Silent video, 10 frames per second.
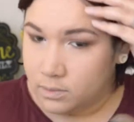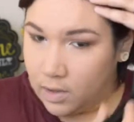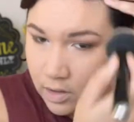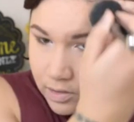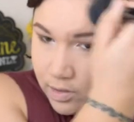I'm
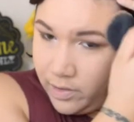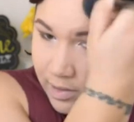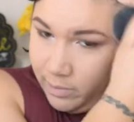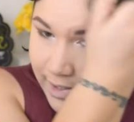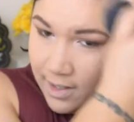also going
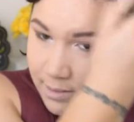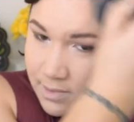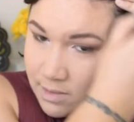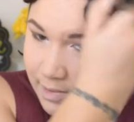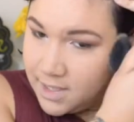to bring it
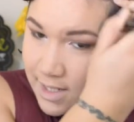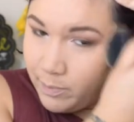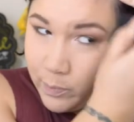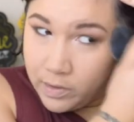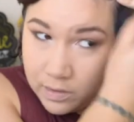up to my
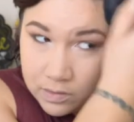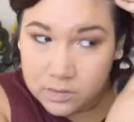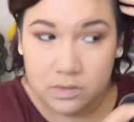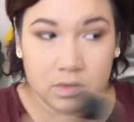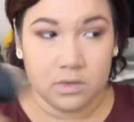
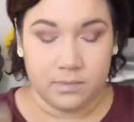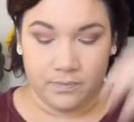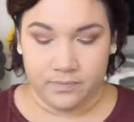temples.